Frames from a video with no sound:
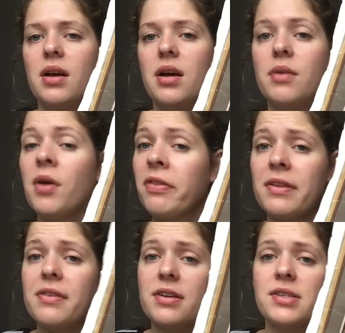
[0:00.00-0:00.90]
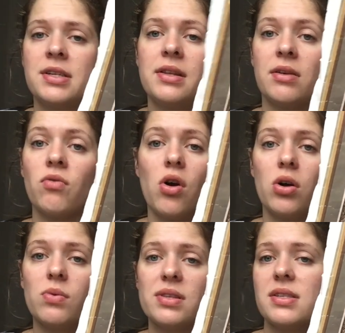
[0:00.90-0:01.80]
Not that there's anything
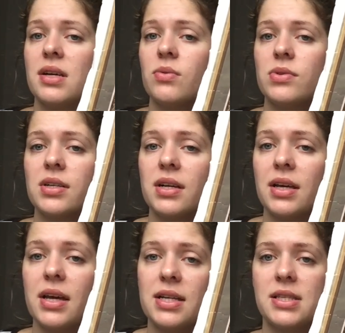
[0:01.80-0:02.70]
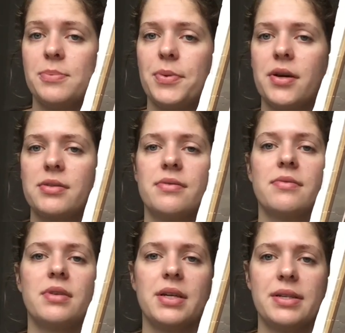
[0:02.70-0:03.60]
wrong with design work kits, but
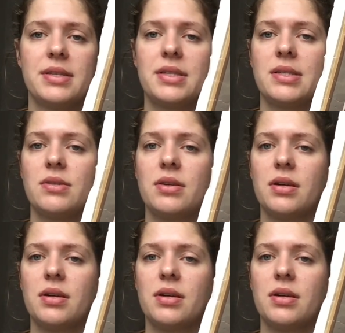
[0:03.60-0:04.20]
it's